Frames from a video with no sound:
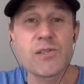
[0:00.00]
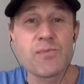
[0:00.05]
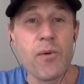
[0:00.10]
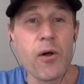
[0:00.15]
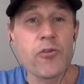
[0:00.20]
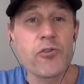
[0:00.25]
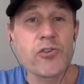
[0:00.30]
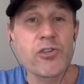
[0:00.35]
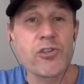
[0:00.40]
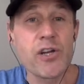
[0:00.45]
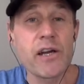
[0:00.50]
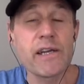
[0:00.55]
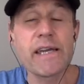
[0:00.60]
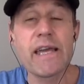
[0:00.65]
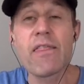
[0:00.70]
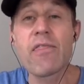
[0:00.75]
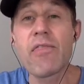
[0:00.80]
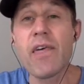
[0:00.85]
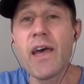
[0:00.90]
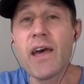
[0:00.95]
Smaller chunk,
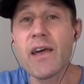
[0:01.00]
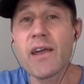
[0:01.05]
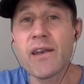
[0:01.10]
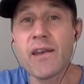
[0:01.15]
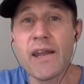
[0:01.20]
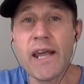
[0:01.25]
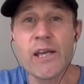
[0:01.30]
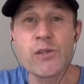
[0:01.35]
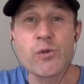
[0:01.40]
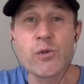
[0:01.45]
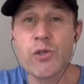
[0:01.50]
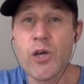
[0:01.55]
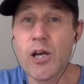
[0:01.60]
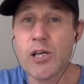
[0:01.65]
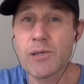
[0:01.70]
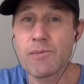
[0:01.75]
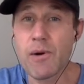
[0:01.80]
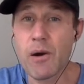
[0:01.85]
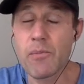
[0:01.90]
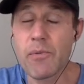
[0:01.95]
and then, as we
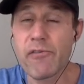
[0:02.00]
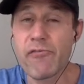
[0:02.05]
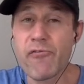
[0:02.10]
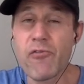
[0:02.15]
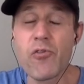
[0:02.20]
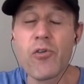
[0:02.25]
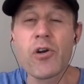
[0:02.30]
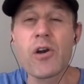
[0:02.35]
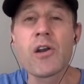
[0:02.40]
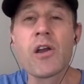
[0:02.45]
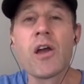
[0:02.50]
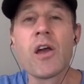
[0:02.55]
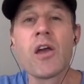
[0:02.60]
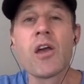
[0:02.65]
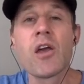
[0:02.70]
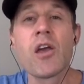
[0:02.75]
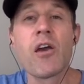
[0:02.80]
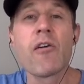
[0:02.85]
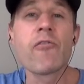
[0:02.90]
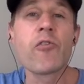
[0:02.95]
talked about before,
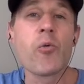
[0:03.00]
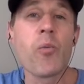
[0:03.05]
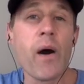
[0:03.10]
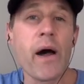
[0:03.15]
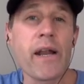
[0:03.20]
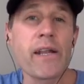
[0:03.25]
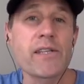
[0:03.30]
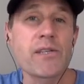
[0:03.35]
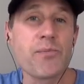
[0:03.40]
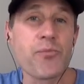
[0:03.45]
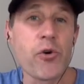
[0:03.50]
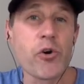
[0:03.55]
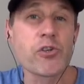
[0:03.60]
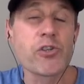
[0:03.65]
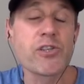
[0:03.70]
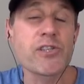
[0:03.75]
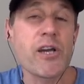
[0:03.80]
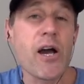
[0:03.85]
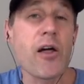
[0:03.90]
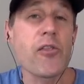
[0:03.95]
if you wanted to
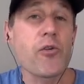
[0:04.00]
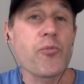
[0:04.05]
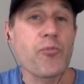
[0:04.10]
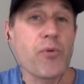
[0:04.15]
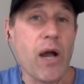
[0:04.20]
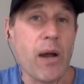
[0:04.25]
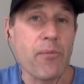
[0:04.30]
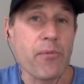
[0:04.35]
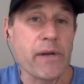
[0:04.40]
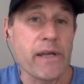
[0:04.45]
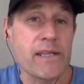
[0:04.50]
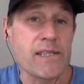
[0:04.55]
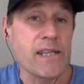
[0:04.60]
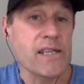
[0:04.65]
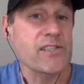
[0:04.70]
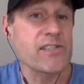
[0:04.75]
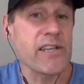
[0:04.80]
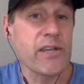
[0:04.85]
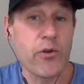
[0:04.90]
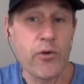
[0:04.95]
purchase other properties,
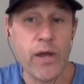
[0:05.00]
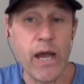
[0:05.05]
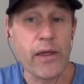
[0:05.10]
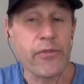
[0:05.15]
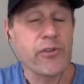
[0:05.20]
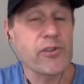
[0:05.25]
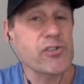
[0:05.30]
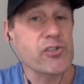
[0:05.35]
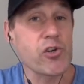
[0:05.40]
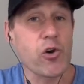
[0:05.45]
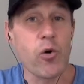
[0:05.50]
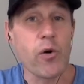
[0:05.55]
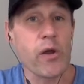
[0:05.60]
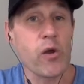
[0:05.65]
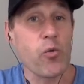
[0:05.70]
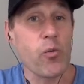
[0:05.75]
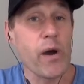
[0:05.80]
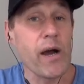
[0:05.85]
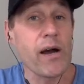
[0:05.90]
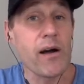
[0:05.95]
let's say you got this
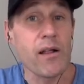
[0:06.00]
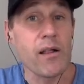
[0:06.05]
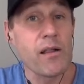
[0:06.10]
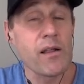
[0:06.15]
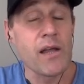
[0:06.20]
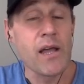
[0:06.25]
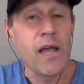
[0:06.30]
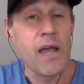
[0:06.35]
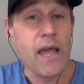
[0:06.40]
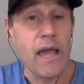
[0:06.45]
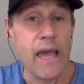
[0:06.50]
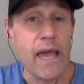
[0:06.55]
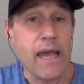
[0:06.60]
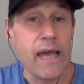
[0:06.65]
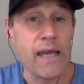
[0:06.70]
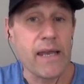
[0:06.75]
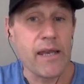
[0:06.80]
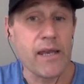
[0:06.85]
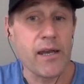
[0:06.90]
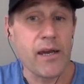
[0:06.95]
going well,
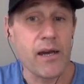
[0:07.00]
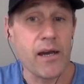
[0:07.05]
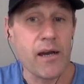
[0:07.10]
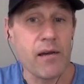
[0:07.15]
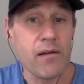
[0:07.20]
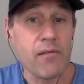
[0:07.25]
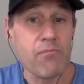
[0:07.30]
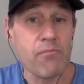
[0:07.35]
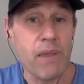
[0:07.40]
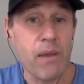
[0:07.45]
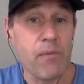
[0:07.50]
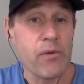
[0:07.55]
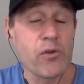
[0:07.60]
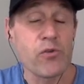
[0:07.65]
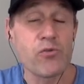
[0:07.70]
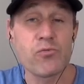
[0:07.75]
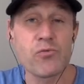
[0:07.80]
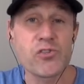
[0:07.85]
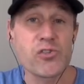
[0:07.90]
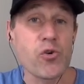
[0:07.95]
and maybe
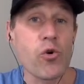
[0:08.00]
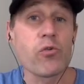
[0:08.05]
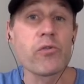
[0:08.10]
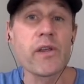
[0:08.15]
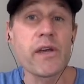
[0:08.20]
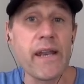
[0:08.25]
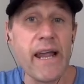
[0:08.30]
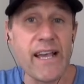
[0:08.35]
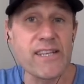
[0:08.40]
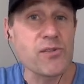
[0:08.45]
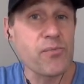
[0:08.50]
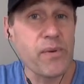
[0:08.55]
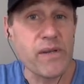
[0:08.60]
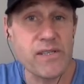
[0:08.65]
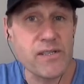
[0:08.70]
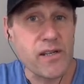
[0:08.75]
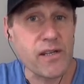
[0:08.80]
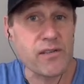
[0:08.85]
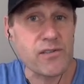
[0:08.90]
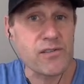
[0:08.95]
you sold it as a
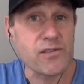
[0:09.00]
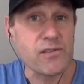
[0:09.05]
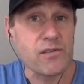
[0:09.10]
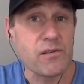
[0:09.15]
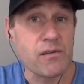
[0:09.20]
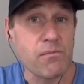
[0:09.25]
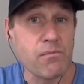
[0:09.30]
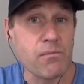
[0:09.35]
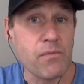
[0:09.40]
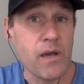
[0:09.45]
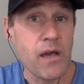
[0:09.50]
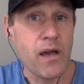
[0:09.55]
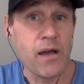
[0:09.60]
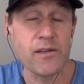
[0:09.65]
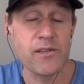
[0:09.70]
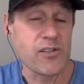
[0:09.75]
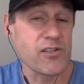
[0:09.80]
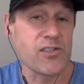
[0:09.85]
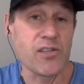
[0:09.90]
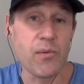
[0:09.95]
business
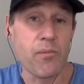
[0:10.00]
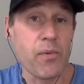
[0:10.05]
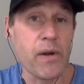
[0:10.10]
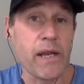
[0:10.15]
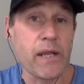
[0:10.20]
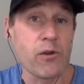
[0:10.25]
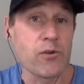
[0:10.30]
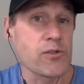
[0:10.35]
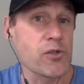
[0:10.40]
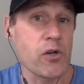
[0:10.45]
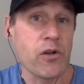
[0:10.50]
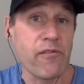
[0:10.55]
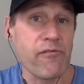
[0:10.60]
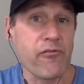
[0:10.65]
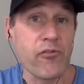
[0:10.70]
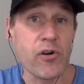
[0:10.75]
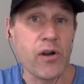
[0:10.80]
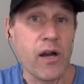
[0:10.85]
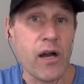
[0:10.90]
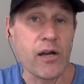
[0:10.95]
to somebody who's looking
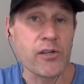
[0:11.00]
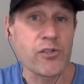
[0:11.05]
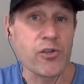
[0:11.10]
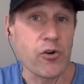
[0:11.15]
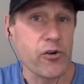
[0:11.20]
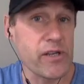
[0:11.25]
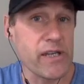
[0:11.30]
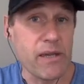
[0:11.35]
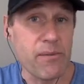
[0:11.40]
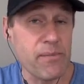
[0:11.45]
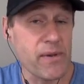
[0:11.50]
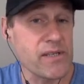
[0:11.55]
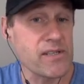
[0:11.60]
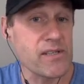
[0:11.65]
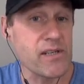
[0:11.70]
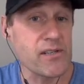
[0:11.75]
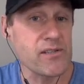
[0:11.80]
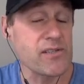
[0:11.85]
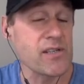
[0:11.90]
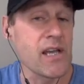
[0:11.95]
for a turnkey
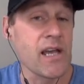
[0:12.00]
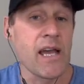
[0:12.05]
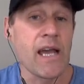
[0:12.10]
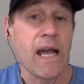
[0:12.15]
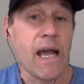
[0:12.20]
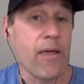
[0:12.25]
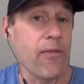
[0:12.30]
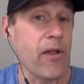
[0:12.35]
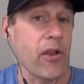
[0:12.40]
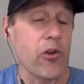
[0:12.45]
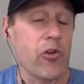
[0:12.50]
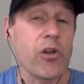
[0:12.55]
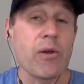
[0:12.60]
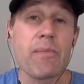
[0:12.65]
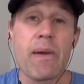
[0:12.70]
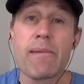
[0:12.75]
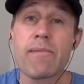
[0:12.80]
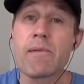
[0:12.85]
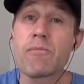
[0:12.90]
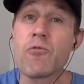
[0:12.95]
business, and then you could
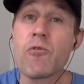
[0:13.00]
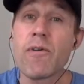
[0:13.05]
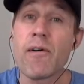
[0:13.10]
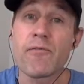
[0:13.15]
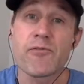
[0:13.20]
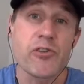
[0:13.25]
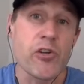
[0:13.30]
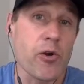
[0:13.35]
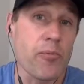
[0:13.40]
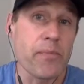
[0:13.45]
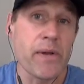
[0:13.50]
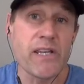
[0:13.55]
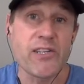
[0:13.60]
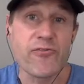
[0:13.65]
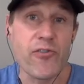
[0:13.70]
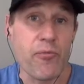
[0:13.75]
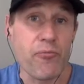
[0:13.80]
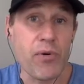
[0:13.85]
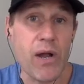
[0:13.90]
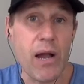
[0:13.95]
maybe move up to your
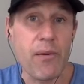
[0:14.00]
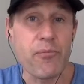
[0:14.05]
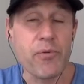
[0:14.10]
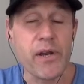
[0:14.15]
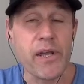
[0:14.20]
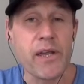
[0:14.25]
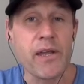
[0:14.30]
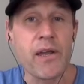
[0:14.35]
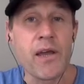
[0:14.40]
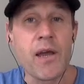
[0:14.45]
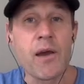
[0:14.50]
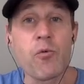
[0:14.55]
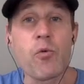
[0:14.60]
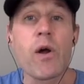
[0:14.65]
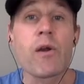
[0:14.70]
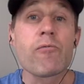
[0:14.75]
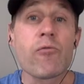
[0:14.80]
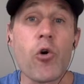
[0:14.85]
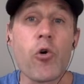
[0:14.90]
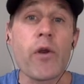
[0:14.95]
beachfront property
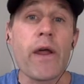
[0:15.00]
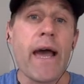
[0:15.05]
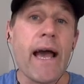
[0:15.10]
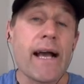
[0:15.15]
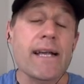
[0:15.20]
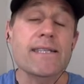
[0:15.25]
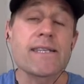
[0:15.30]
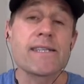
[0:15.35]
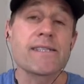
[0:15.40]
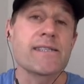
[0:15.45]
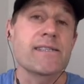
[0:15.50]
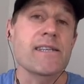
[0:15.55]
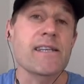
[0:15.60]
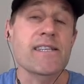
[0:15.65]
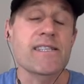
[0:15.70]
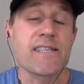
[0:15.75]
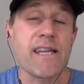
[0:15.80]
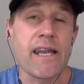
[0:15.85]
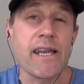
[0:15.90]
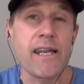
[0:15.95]
when road access is
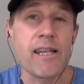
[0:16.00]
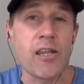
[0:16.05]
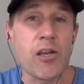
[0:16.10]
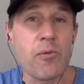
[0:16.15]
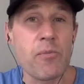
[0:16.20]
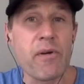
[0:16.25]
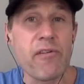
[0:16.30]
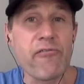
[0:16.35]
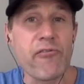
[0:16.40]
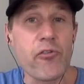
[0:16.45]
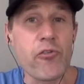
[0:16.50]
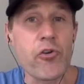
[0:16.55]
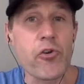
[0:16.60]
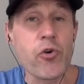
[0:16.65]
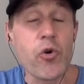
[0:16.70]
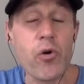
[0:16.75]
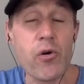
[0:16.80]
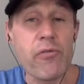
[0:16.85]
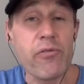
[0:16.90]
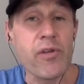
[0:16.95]
extended a little bit further
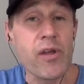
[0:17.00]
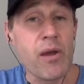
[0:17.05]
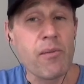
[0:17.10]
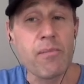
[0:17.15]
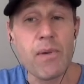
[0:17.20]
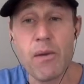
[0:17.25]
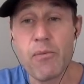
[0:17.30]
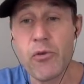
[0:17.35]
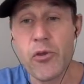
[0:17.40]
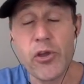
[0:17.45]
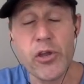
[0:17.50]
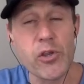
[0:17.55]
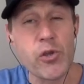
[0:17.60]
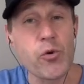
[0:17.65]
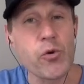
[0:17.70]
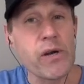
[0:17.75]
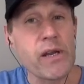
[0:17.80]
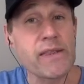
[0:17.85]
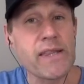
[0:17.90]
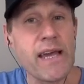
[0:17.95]
north. Maybe you can
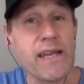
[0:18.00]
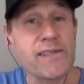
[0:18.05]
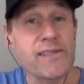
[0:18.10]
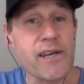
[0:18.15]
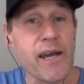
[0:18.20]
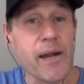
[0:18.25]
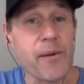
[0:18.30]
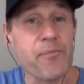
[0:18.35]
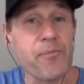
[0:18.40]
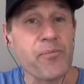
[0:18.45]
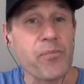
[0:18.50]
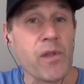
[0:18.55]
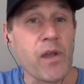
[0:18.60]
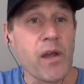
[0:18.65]
do it at that time.